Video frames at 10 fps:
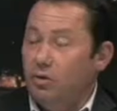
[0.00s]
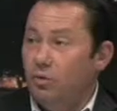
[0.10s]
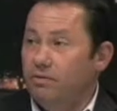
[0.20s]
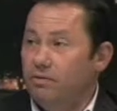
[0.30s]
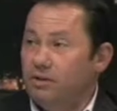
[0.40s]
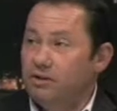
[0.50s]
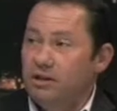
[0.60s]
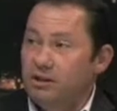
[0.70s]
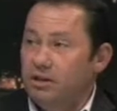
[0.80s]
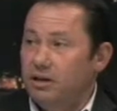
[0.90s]
all of the
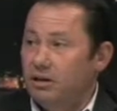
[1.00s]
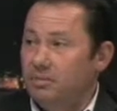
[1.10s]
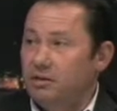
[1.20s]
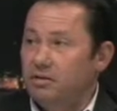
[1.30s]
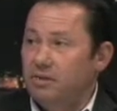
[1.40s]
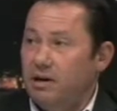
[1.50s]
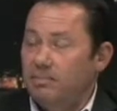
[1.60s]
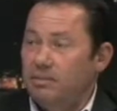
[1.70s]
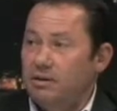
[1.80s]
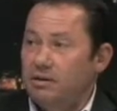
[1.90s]
city's economic
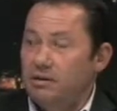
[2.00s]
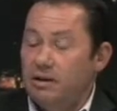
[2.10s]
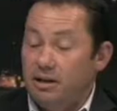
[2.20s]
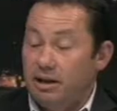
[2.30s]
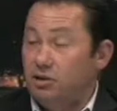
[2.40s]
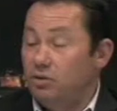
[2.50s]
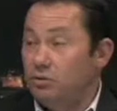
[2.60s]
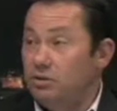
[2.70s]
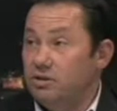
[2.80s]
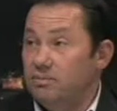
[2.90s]
development,
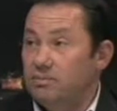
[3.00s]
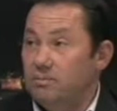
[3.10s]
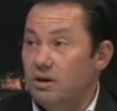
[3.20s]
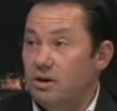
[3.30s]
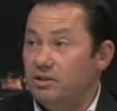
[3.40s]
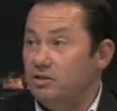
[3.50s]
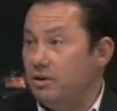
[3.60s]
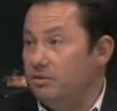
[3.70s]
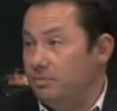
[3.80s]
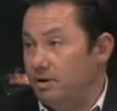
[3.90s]
tourism,
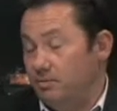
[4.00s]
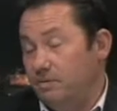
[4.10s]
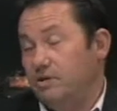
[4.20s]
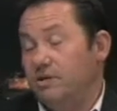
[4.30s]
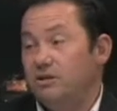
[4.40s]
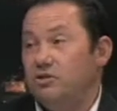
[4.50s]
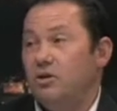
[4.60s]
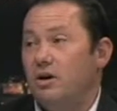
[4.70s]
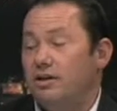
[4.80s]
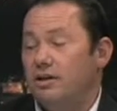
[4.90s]
eyesight, visitor
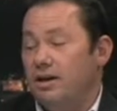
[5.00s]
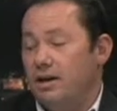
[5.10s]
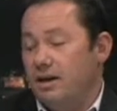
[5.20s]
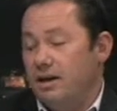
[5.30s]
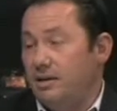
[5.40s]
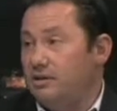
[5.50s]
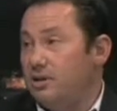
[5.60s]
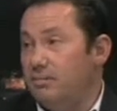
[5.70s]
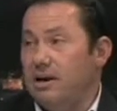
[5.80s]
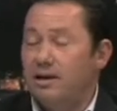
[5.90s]
site, and
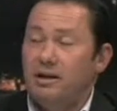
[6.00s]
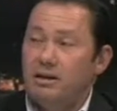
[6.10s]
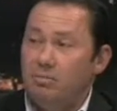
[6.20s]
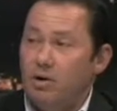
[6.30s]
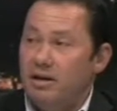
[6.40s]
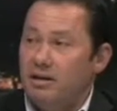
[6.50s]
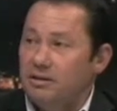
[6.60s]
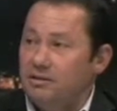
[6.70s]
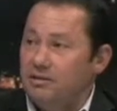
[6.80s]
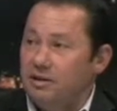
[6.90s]
city marketing and
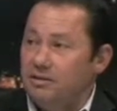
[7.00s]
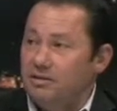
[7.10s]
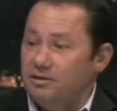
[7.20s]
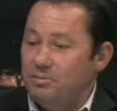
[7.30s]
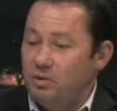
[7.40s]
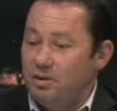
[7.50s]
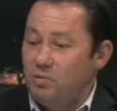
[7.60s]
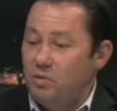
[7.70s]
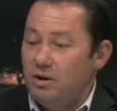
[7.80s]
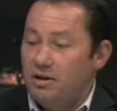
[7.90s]
branding. So it's a pretty
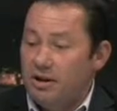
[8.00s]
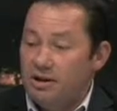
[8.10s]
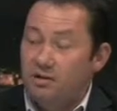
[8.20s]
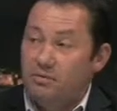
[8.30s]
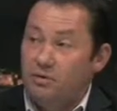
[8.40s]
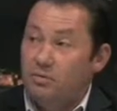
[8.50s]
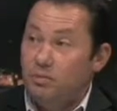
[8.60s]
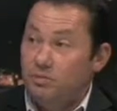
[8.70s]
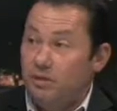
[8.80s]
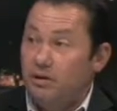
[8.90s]
wide and diverse
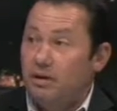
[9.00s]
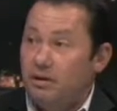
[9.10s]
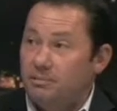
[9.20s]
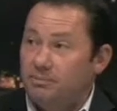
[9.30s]
portfolio.